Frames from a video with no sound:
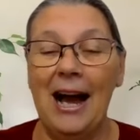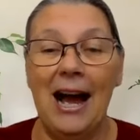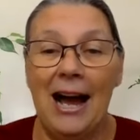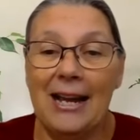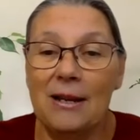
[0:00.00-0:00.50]

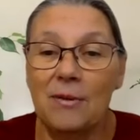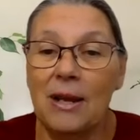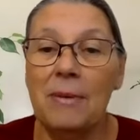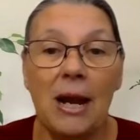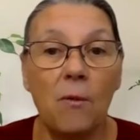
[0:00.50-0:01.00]

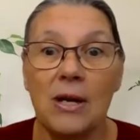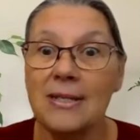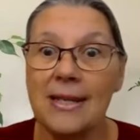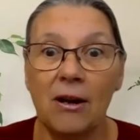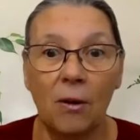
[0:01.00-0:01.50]
mean, I
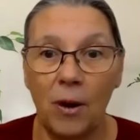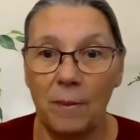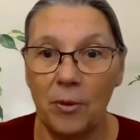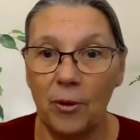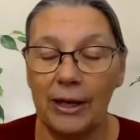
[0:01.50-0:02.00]
was there at
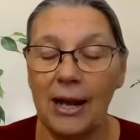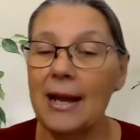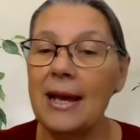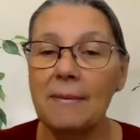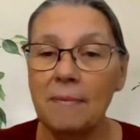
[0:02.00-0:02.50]
one point.
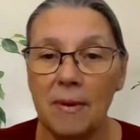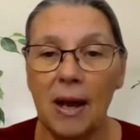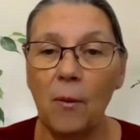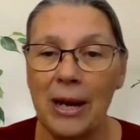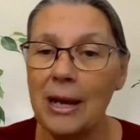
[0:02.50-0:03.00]

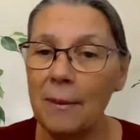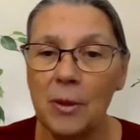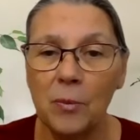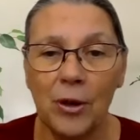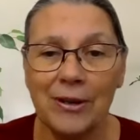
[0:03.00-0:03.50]
I wake up in
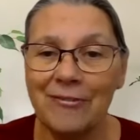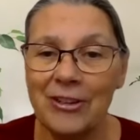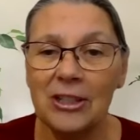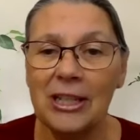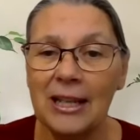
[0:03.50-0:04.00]
the morning
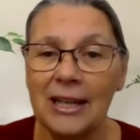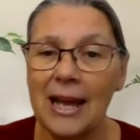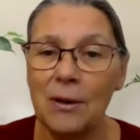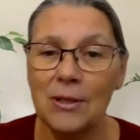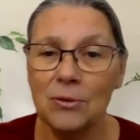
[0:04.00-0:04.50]
feeling like
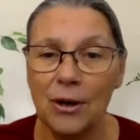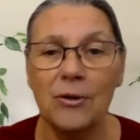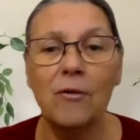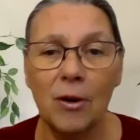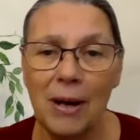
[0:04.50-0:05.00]
I was run
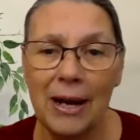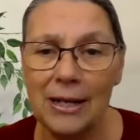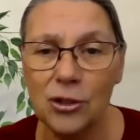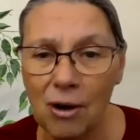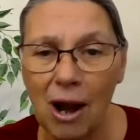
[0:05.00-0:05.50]
over by
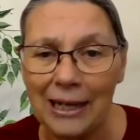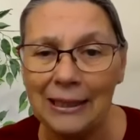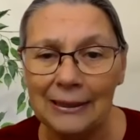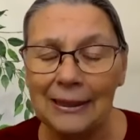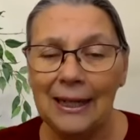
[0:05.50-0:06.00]
a truck.
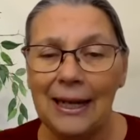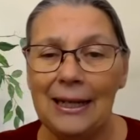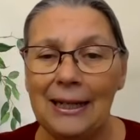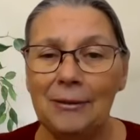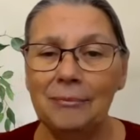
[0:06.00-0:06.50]

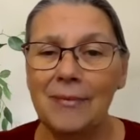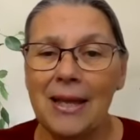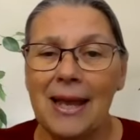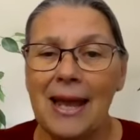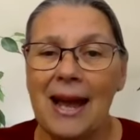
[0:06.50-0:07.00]

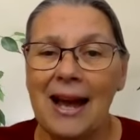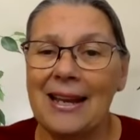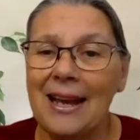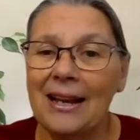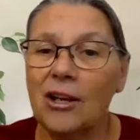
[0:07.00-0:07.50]

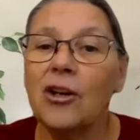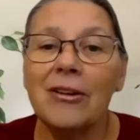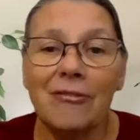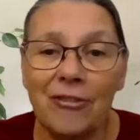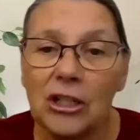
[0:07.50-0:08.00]
I
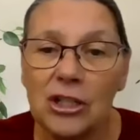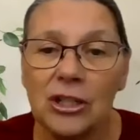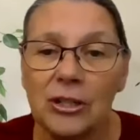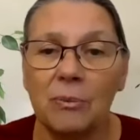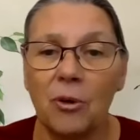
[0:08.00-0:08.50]
couldn't
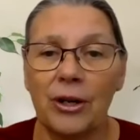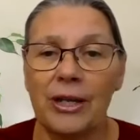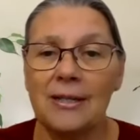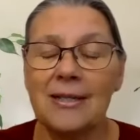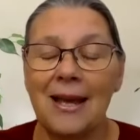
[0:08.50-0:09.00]
function in the
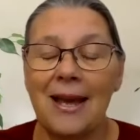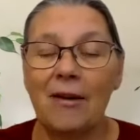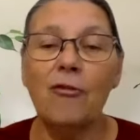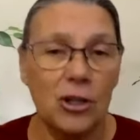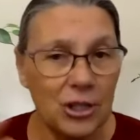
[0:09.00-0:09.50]
mornings.
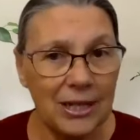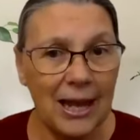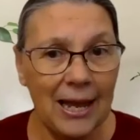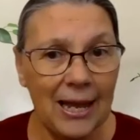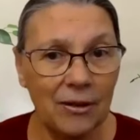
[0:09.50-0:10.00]
Fortunately,
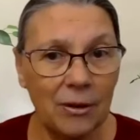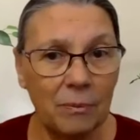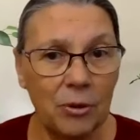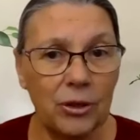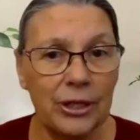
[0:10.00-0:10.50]
I had an
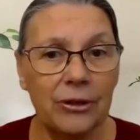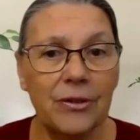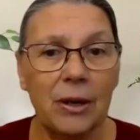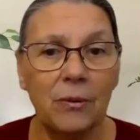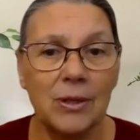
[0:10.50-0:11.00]
employer
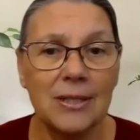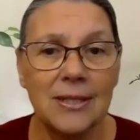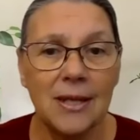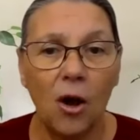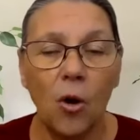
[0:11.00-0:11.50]
that
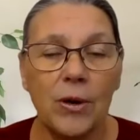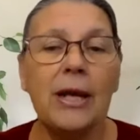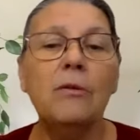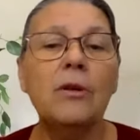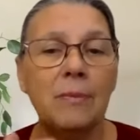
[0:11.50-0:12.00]
was
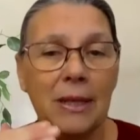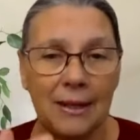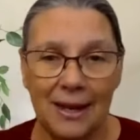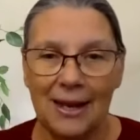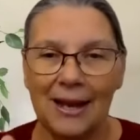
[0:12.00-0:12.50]
okay with
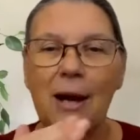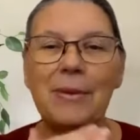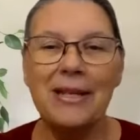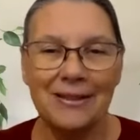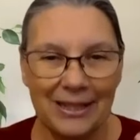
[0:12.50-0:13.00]
me
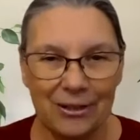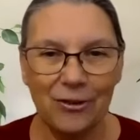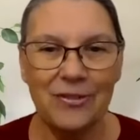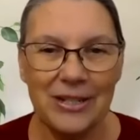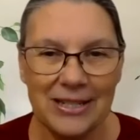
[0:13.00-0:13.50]
coming in
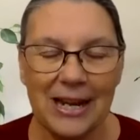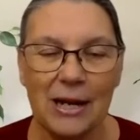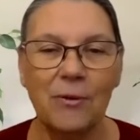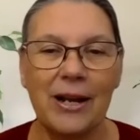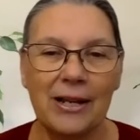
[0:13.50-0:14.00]
later in the
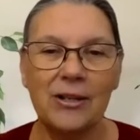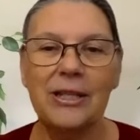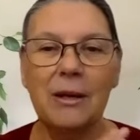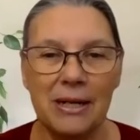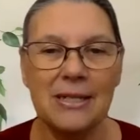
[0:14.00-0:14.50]
day when I
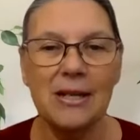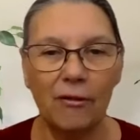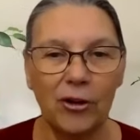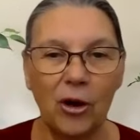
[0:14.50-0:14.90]
could get myself